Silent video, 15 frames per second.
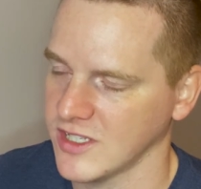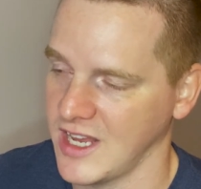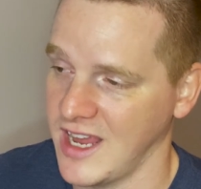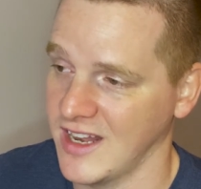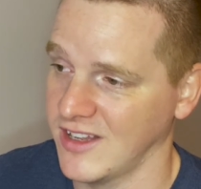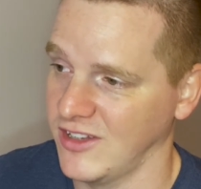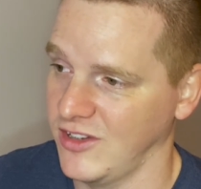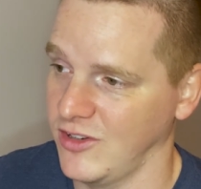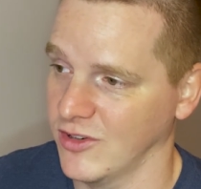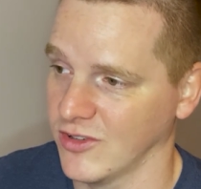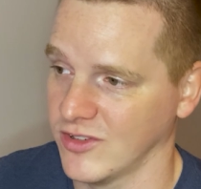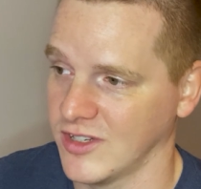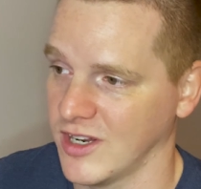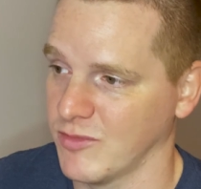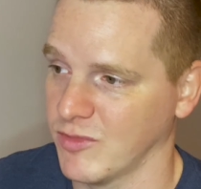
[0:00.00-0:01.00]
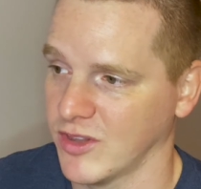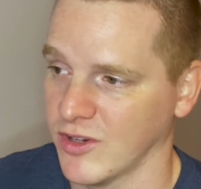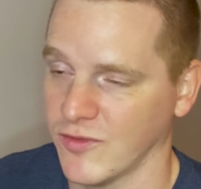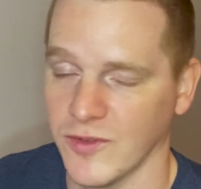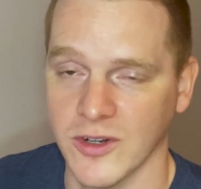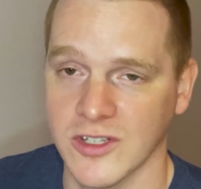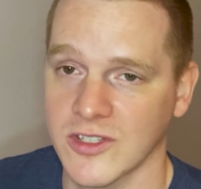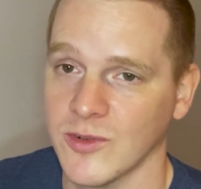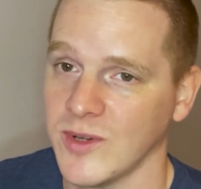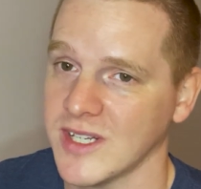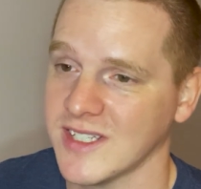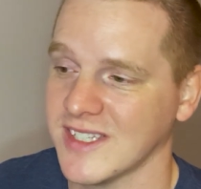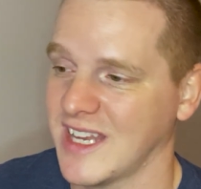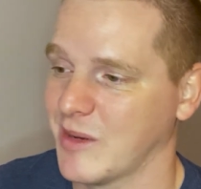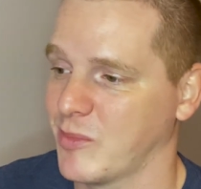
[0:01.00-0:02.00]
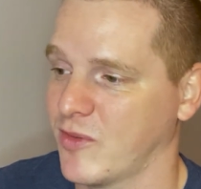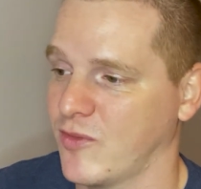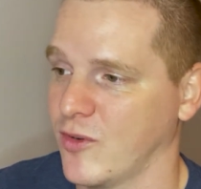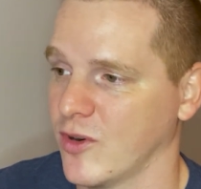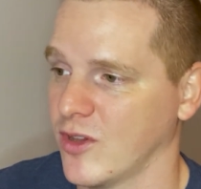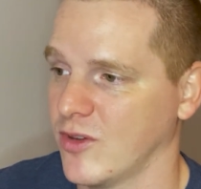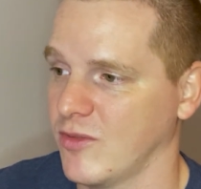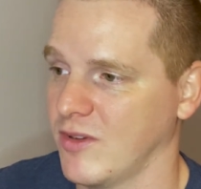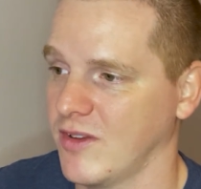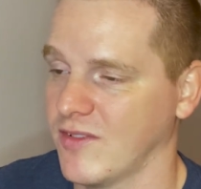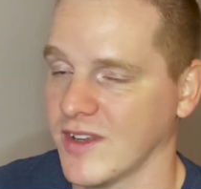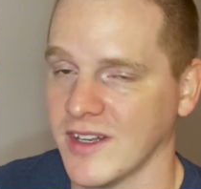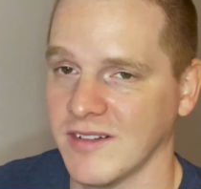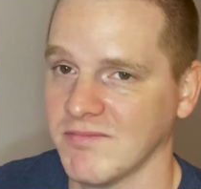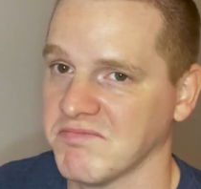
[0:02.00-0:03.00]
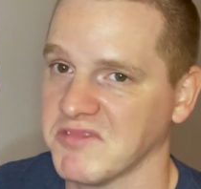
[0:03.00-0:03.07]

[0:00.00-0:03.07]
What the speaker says: and you're done with your first twist like before you even